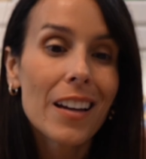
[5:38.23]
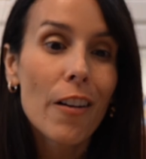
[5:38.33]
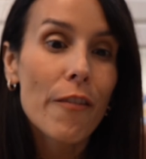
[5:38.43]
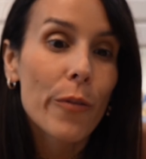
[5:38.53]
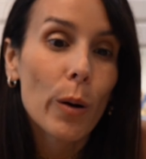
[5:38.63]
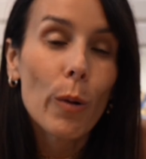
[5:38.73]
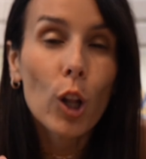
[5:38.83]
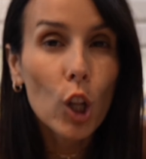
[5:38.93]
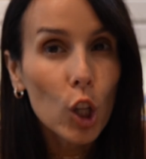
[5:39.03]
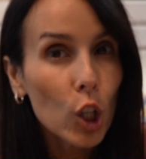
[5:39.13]
From
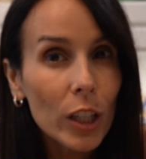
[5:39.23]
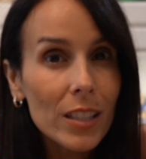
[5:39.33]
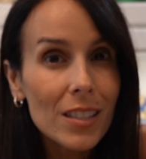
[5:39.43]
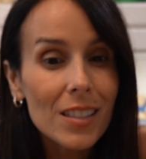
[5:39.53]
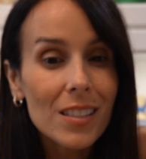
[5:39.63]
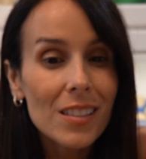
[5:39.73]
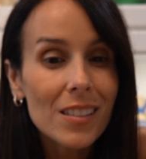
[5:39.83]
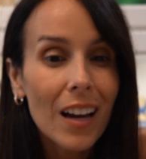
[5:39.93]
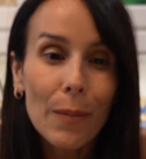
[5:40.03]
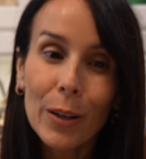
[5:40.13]
looks,
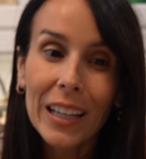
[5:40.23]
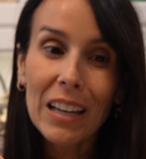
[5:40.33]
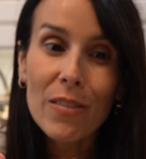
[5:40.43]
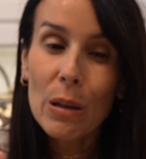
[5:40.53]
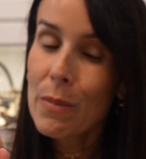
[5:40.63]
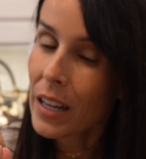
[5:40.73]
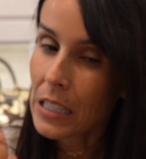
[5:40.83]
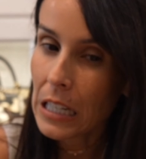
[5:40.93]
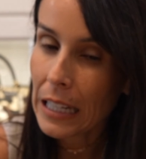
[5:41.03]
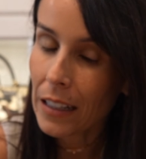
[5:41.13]
I'm gonna give them a
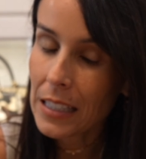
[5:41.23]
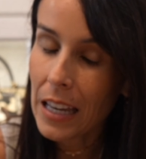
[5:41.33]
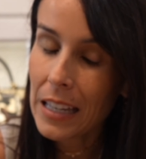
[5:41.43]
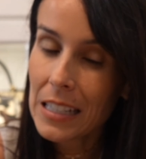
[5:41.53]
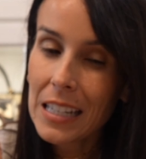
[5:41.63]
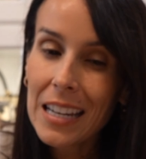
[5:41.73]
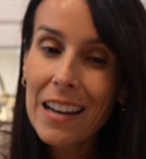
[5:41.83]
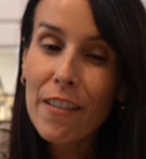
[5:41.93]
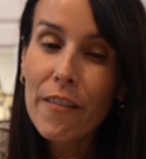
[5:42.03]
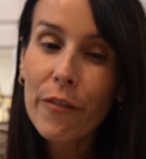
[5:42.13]
10 out of 10.
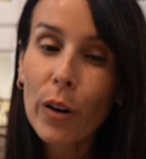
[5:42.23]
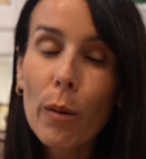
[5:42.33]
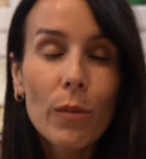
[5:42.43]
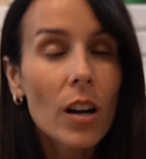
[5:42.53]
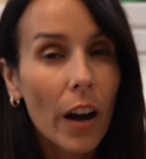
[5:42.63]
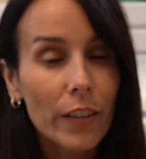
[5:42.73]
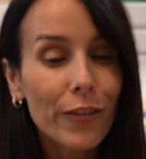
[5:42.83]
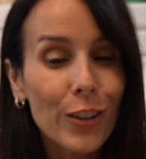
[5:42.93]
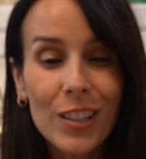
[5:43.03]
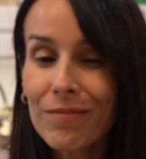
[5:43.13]
From
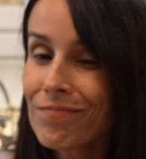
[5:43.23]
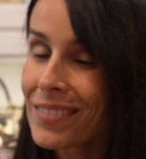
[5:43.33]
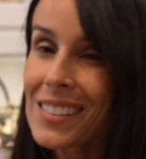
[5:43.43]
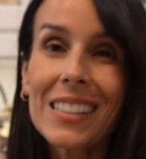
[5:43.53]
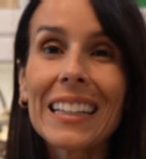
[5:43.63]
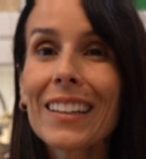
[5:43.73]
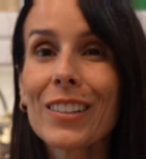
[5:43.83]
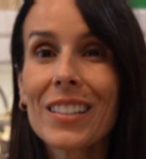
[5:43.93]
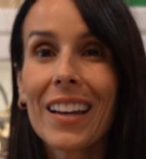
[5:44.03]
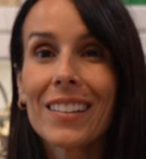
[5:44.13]
comfort, 10 out of
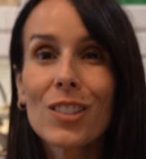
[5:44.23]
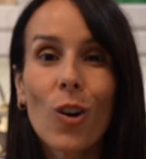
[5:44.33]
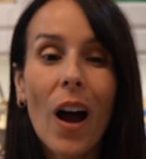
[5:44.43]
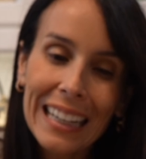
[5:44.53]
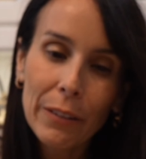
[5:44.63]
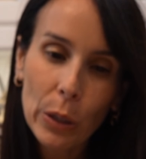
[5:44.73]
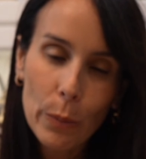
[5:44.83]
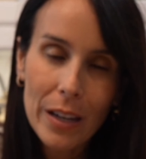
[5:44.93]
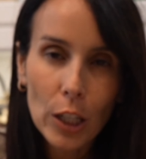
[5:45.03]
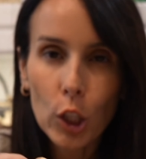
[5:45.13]
10. So I highly
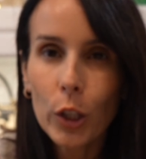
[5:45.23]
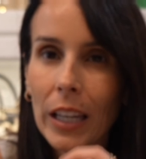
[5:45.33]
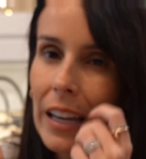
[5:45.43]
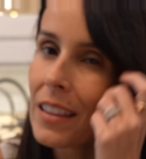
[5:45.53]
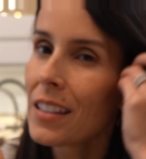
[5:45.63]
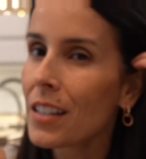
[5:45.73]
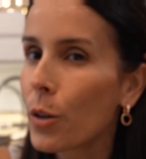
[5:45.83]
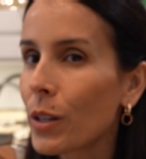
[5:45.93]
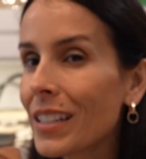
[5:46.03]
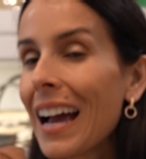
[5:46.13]
recommend looking at these
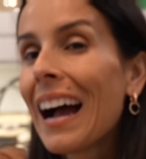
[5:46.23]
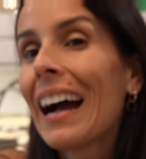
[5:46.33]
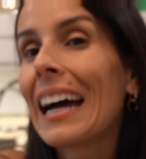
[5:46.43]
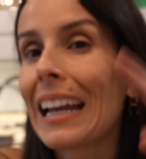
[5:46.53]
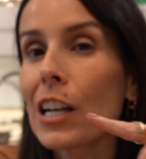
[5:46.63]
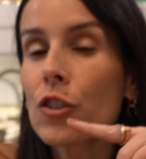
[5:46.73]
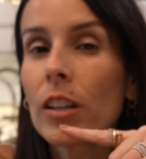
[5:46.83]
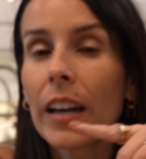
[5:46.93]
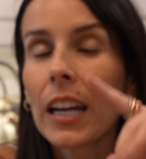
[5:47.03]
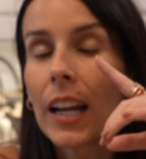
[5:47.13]
earrings. I had actually
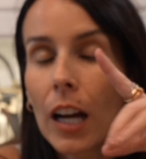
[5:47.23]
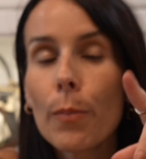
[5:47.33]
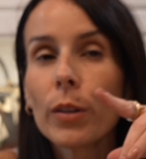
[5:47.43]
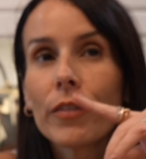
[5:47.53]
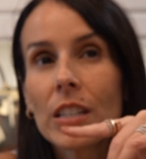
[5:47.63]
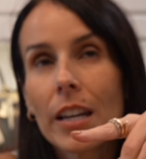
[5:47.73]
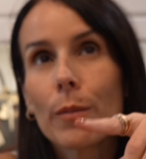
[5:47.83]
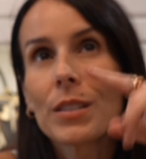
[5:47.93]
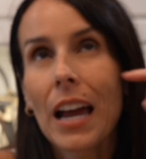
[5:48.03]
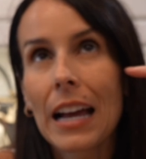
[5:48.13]
gotten a couple of
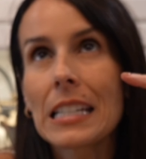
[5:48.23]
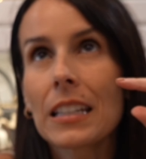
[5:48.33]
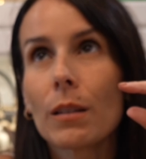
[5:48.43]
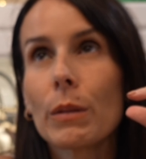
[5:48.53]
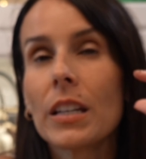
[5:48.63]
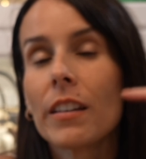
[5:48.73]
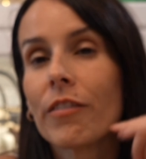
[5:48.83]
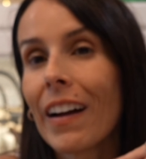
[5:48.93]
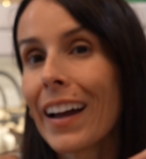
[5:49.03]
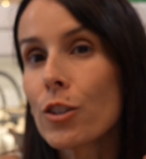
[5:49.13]
DMs asking me if
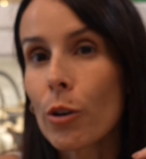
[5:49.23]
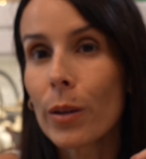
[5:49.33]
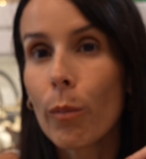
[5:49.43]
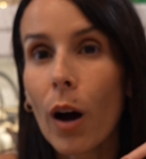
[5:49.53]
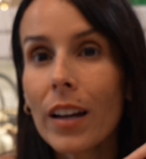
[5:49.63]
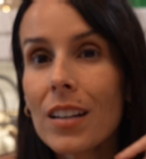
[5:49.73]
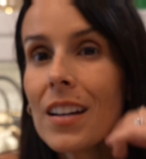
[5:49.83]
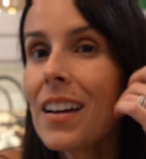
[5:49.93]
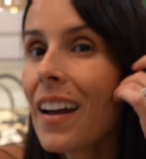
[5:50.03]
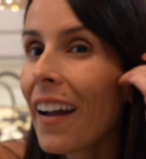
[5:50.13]
I had tried them on
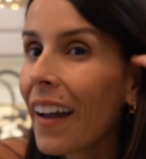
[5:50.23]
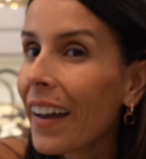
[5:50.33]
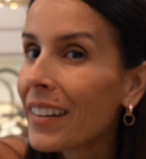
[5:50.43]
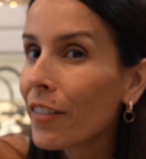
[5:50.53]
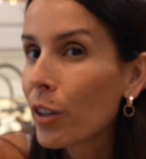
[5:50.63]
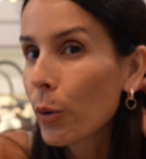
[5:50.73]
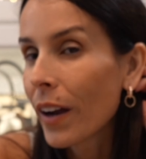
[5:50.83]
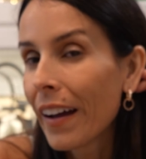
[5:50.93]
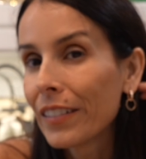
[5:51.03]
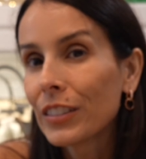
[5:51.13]
and if they were
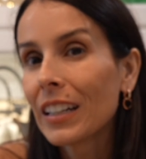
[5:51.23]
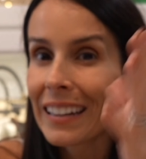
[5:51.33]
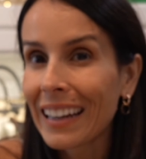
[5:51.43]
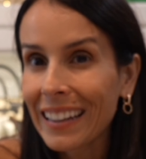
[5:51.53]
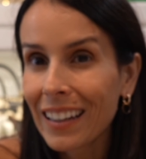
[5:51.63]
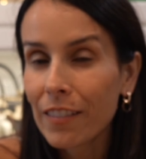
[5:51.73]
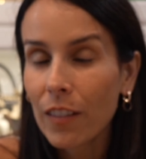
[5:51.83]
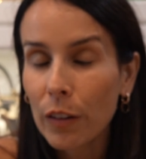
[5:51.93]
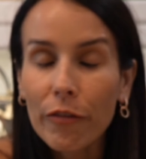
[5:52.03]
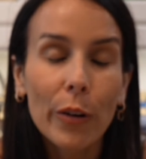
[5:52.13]
heavy, and I can
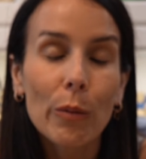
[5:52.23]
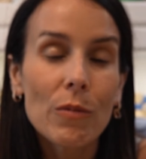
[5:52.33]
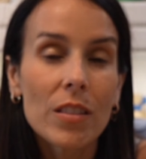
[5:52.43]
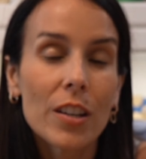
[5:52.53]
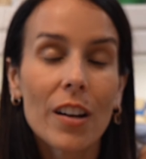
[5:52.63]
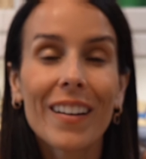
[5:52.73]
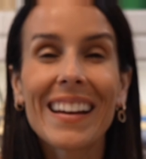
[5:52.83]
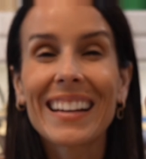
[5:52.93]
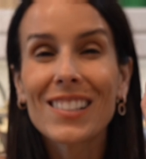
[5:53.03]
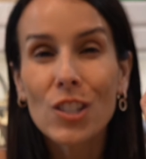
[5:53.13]
confirm that they are
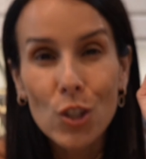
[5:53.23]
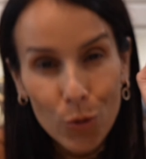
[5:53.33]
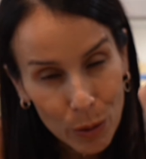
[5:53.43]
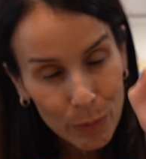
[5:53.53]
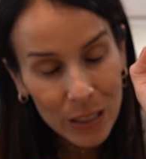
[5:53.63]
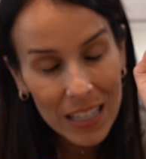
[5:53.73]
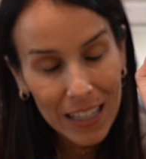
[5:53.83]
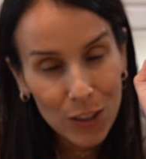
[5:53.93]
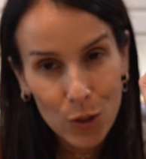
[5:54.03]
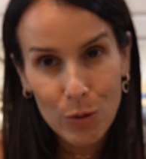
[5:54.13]
extremely,
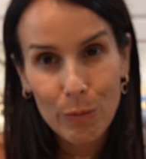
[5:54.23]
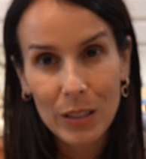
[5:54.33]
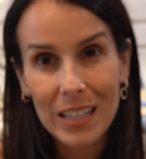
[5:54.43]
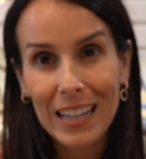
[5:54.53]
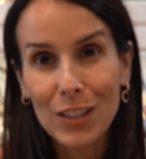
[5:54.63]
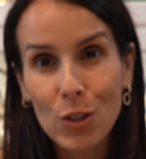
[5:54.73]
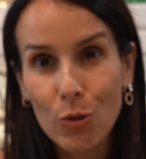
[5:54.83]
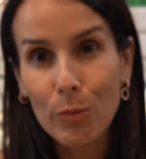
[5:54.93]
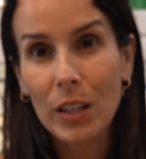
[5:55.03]
extremely, extremely